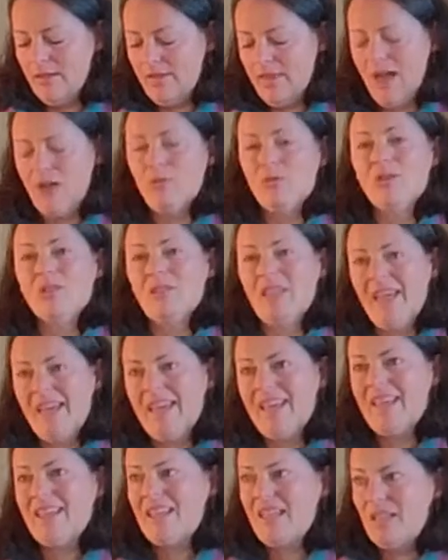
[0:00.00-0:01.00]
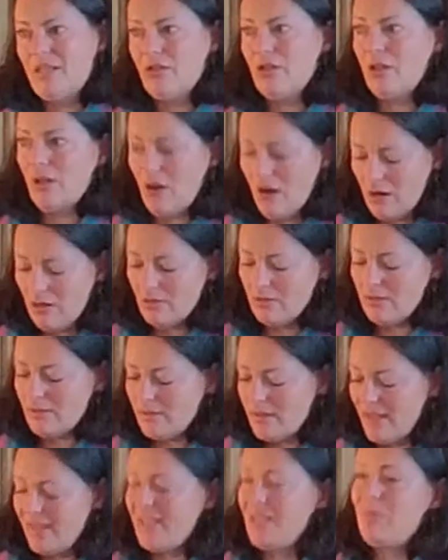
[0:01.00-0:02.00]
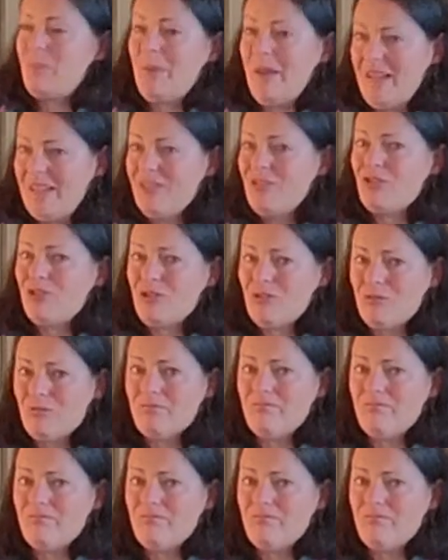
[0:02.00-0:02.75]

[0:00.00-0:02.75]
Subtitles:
that will land in your hearts like a punch.